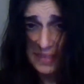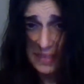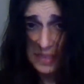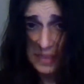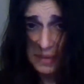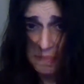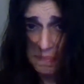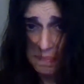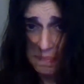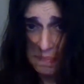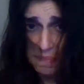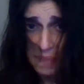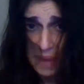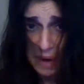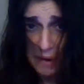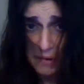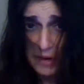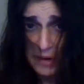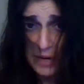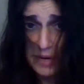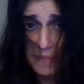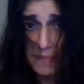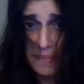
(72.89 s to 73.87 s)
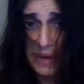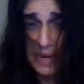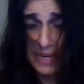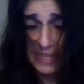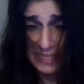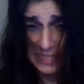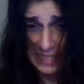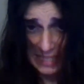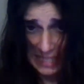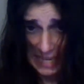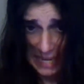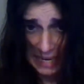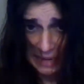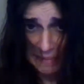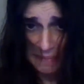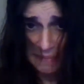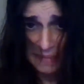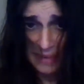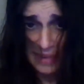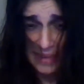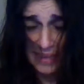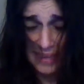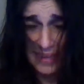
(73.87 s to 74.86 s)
to bury my shame.